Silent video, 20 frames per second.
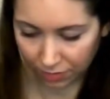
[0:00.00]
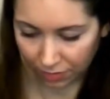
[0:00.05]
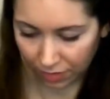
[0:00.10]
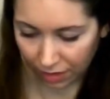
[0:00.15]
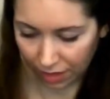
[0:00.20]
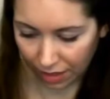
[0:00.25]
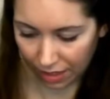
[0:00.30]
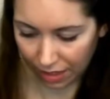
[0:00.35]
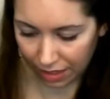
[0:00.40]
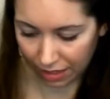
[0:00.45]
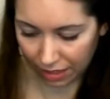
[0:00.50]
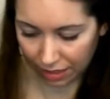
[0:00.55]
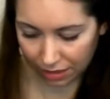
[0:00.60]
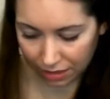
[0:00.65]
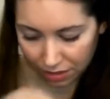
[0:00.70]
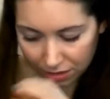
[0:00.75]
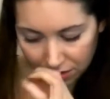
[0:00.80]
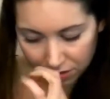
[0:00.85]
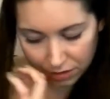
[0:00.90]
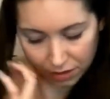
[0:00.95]
And
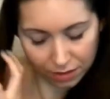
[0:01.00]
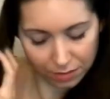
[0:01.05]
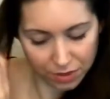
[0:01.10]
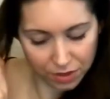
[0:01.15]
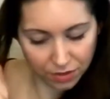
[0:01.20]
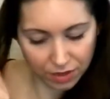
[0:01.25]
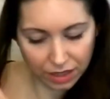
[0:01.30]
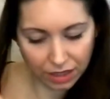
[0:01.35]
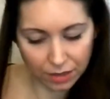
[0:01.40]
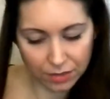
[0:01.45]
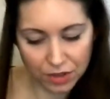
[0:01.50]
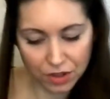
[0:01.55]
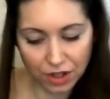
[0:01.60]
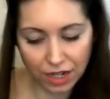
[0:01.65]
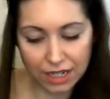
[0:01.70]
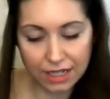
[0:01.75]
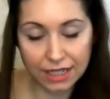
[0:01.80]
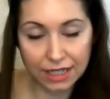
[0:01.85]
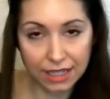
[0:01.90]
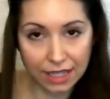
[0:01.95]
all I'm doing, I'm
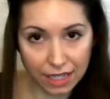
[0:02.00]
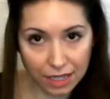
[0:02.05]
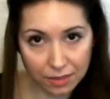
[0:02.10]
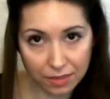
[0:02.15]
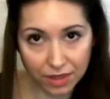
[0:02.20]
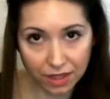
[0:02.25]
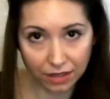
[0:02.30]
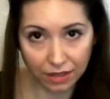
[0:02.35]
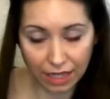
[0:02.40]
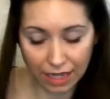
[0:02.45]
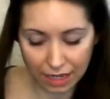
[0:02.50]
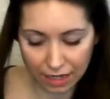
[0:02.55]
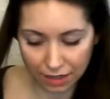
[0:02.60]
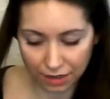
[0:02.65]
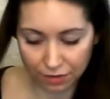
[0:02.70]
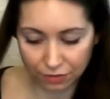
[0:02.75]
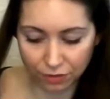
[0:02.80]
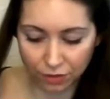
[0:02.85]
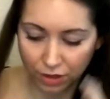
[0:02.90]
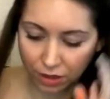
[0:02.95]
trying to keep the length
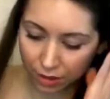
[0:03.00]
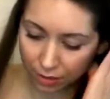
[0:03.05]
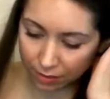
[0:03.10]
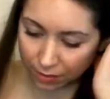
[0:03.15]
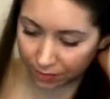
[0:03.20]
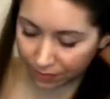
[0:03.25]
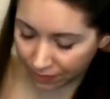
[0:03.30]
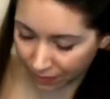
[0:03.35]
from